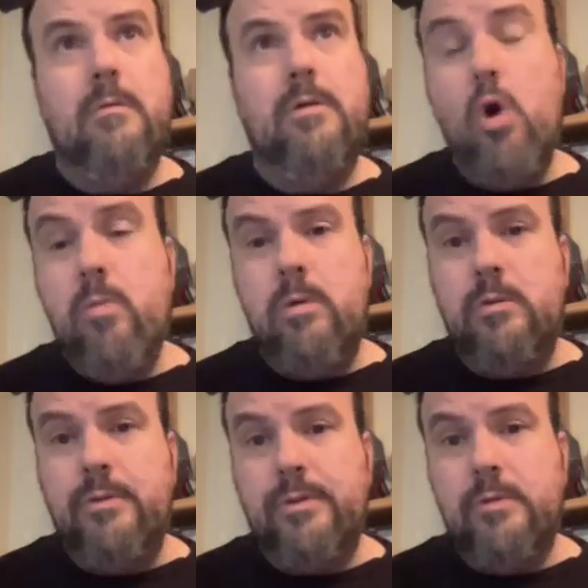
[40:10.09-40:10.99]

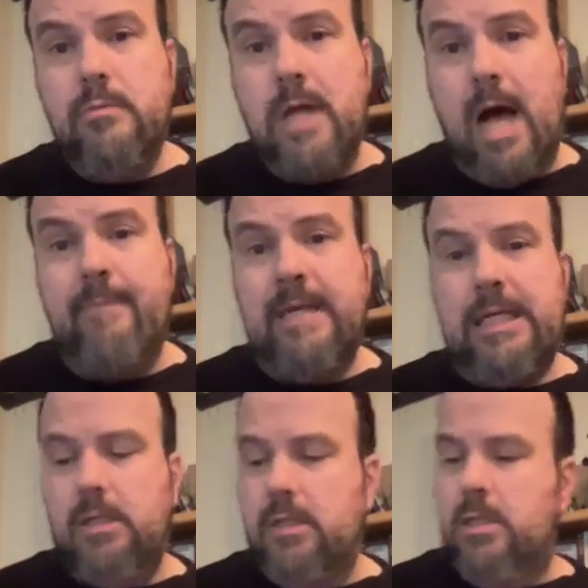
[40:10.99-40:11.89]
Nobles,
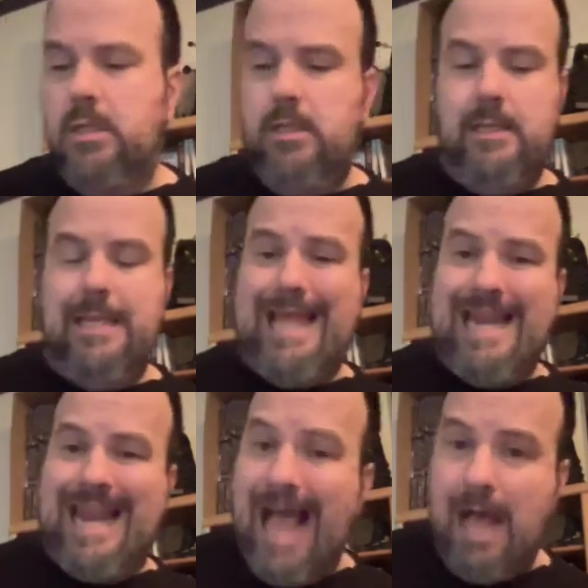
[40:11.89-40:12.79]
Comic,
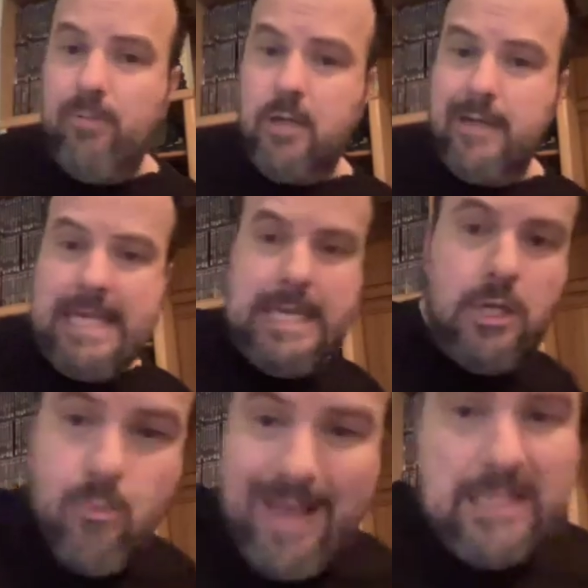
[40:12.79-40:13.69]
Albuquerque,
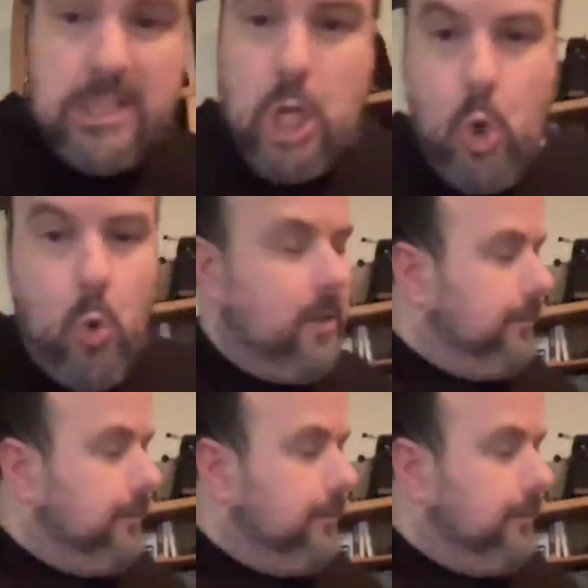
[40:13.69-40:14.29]
New Mexico.